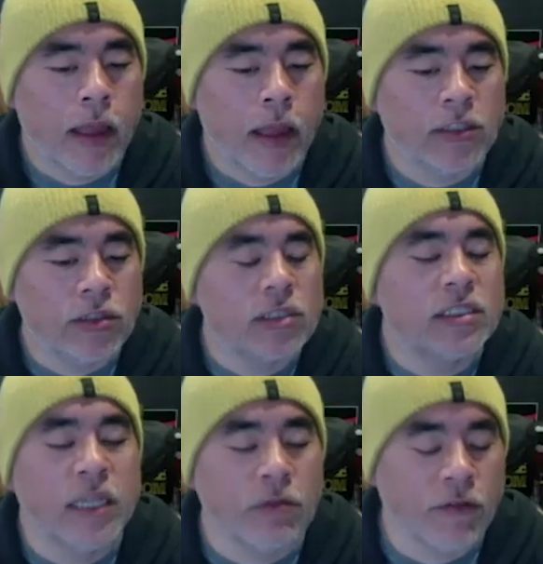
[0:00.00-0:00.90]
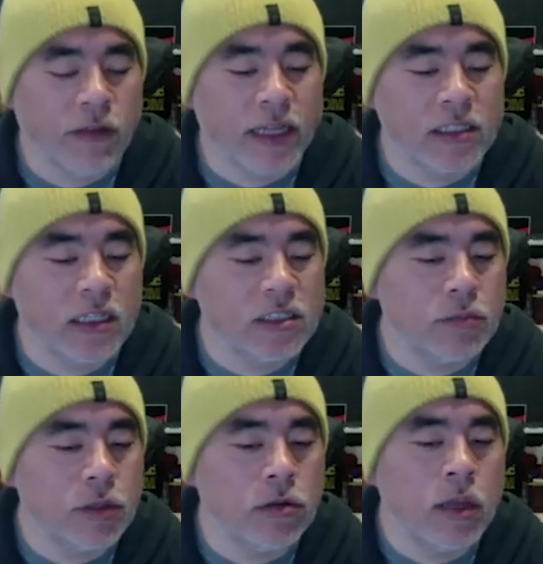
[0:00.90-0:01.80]
as you can see, it reflects in his
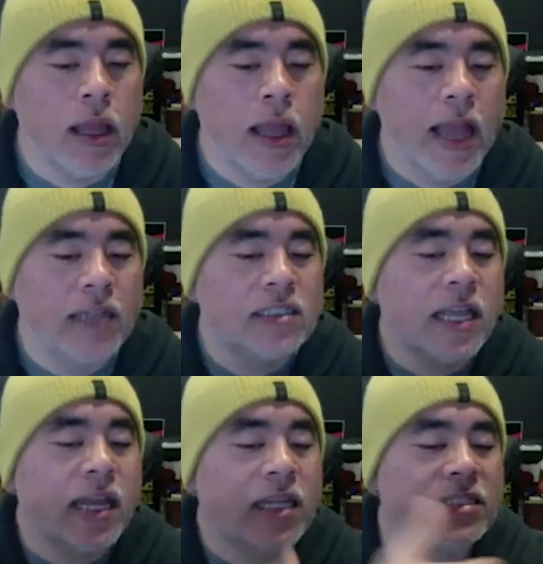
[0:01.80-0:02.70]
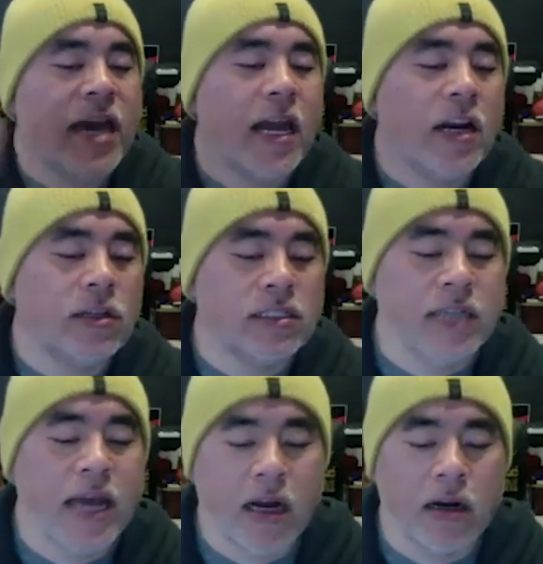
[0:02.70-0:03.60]
mood. As he's getting sadder and
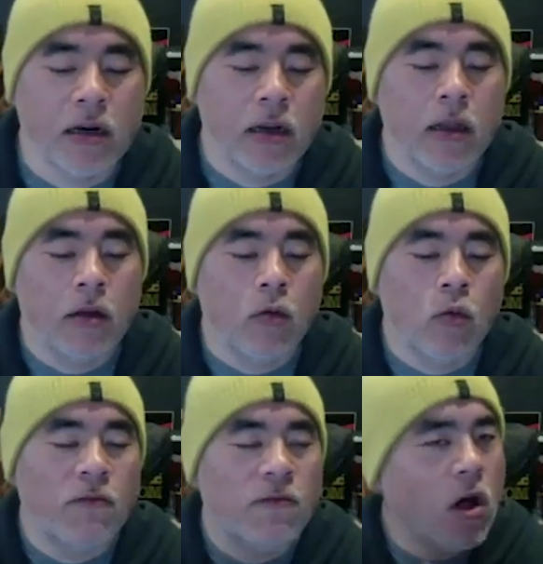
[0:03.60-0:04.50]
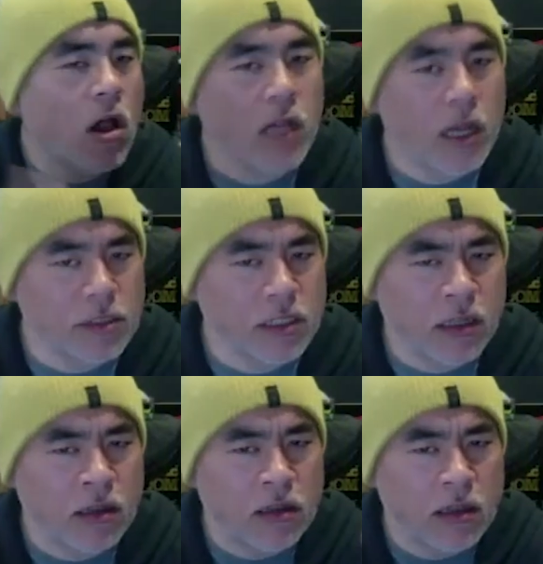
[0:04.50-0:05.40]
sadder, when fall comes
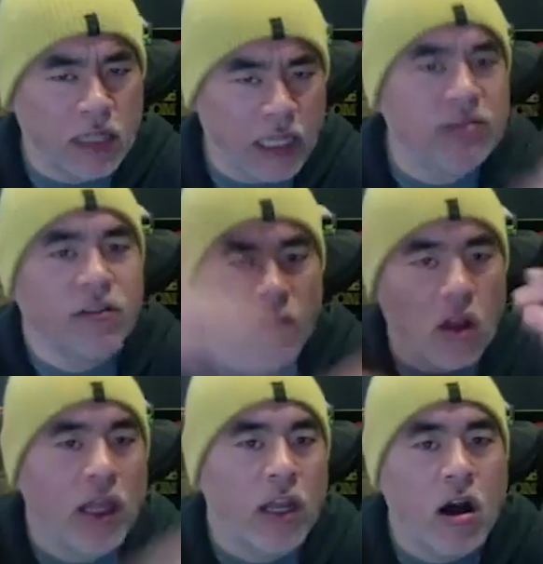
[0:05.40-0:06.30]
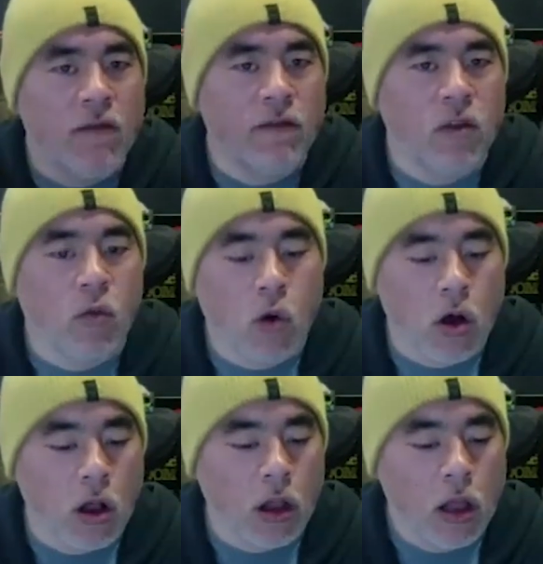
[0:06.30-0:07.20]
in, the leaves are falling off of the
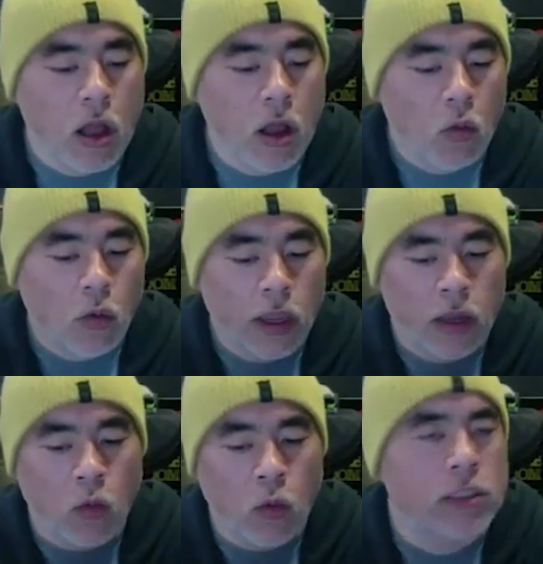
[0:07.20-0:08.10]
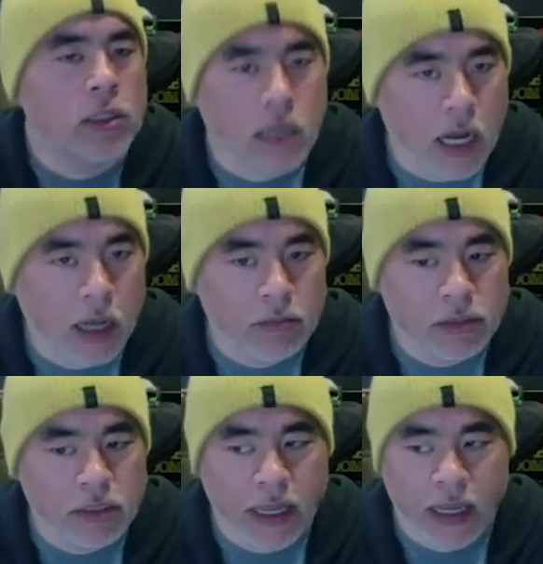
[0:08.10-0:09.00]
wall. When winter
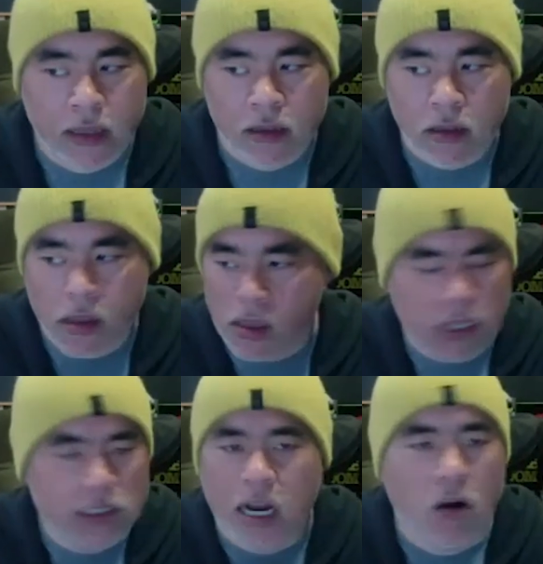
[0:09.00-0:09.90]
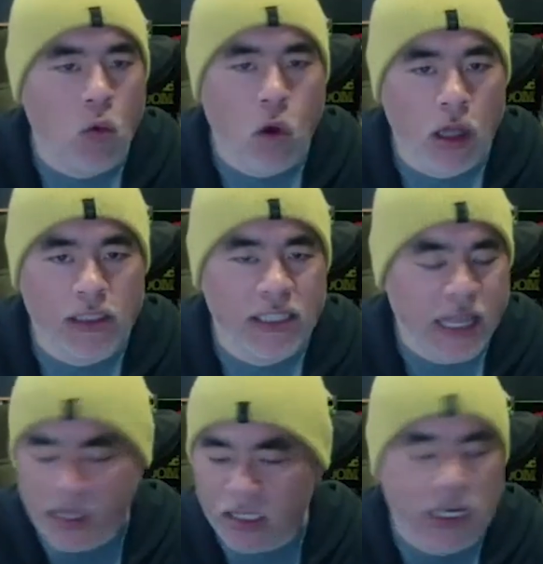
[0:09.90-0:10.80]
comes, like the entire wall is
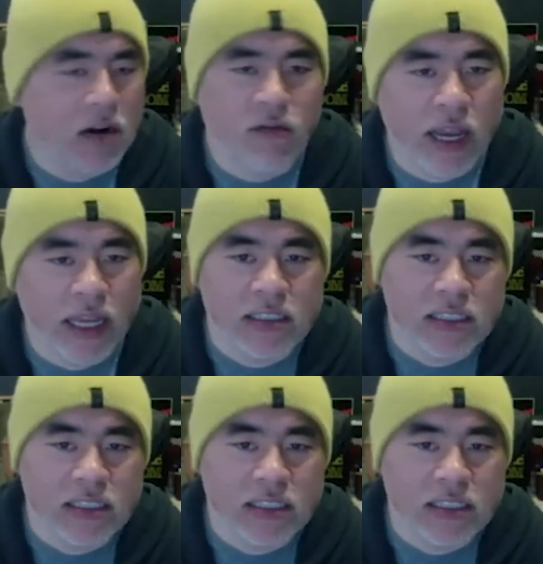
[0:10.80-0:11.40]
dead, the entire vine is